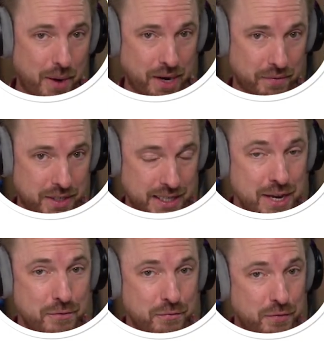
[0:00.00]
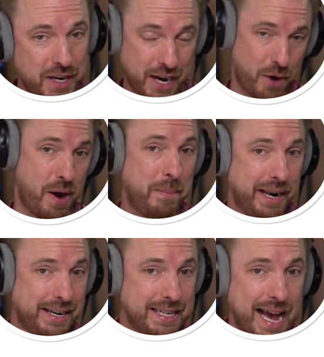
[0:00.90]
I would love to see video
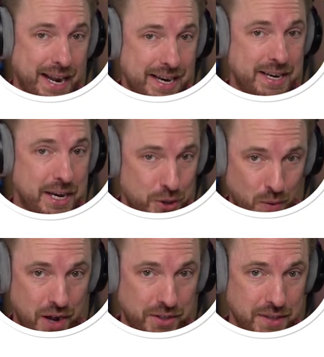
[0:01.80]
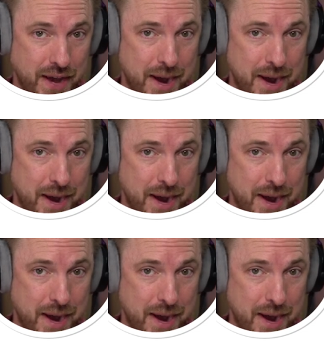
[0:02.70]
ability added as well to